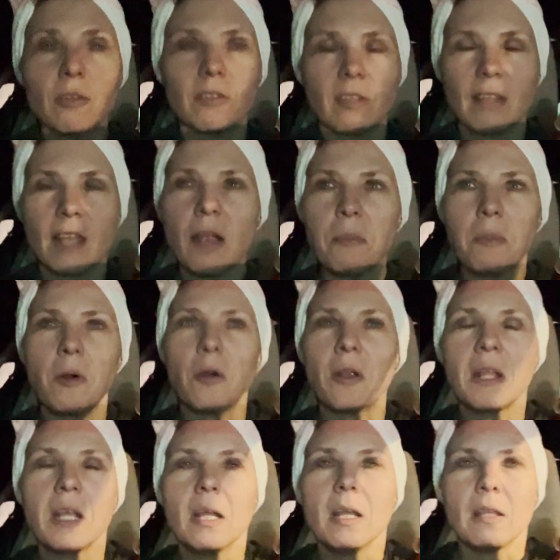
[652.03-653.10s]
to the airport.
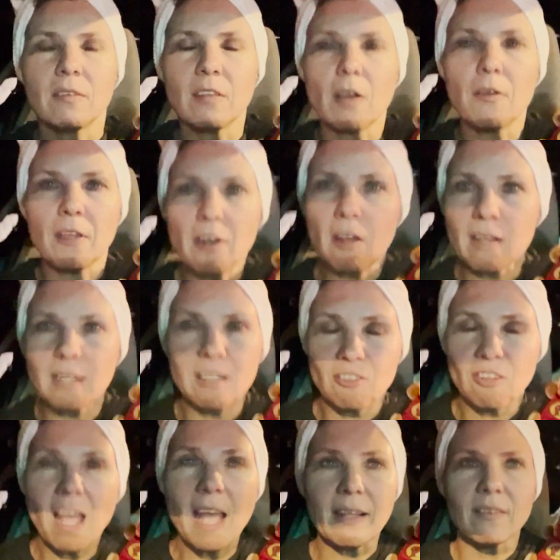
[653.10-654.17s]
So they're not going
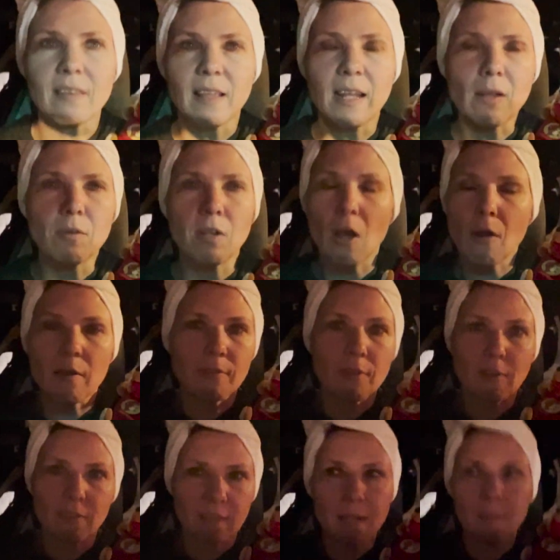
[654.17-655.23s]
to check. So they don't know if
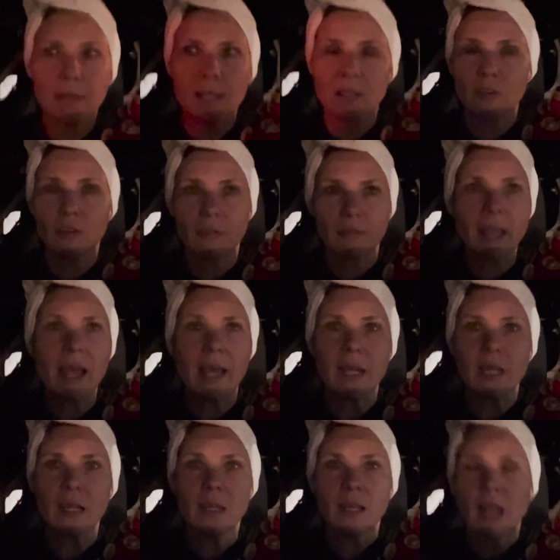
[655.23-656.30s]
you're sleeping in your
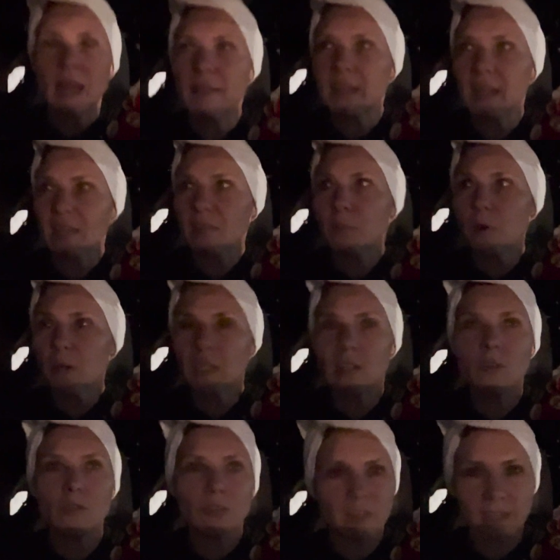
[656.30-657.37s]
van. And the next morning
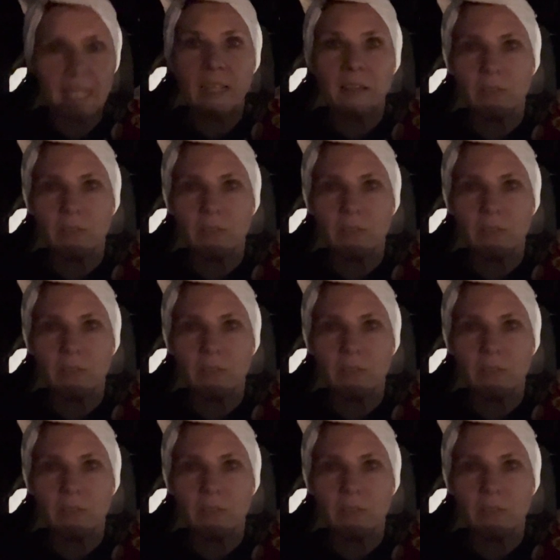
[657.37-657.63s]
you just leave.